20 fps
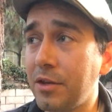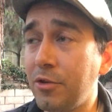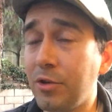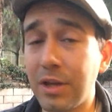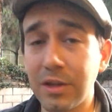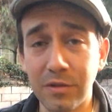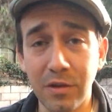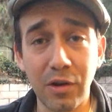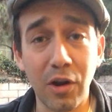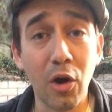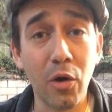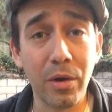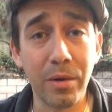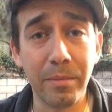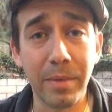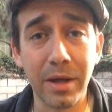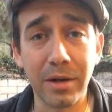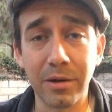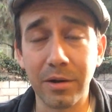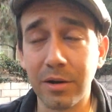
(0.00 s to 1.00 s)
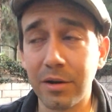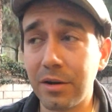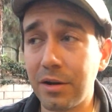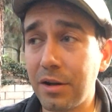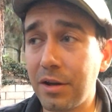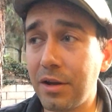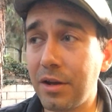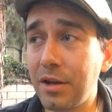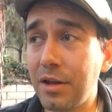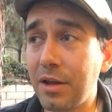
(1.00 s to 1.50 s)
You get to know him better
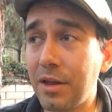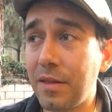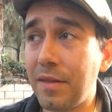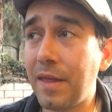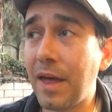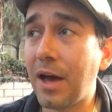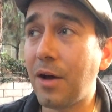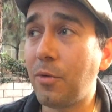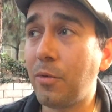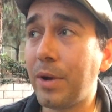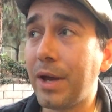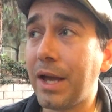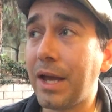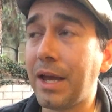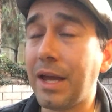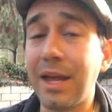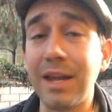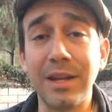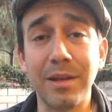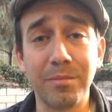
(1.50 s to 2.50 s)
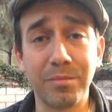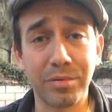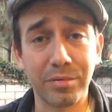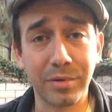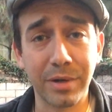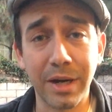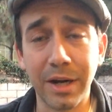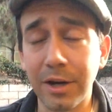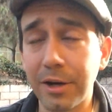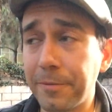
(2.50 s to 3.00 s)
that way and in
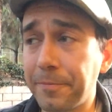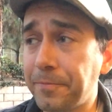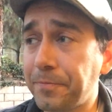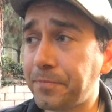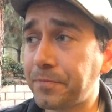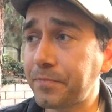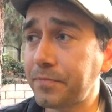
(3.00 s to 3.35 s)
prayer.